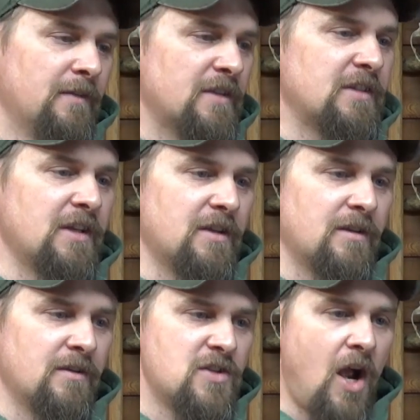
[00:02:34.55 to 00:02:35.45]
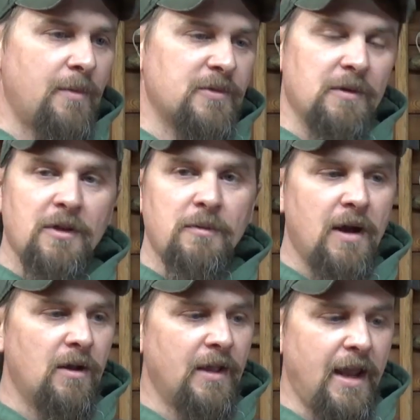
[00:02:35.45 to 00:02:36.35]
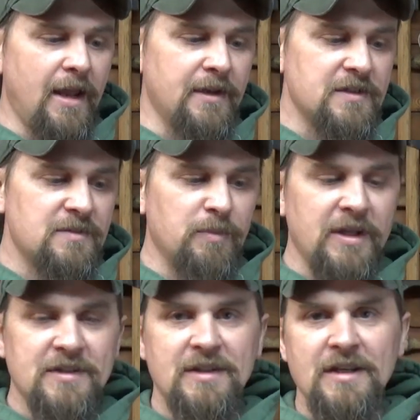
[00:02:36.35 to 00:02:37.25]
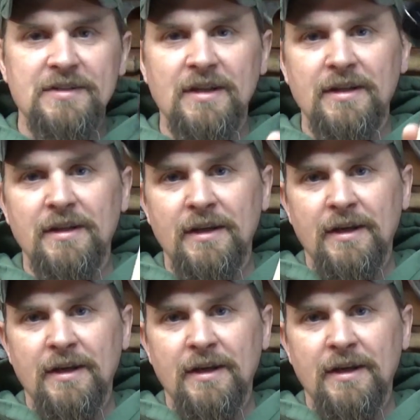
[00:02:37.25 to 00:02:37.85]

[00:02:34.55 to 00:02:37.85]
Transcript: this thing chops really well and it splits decent.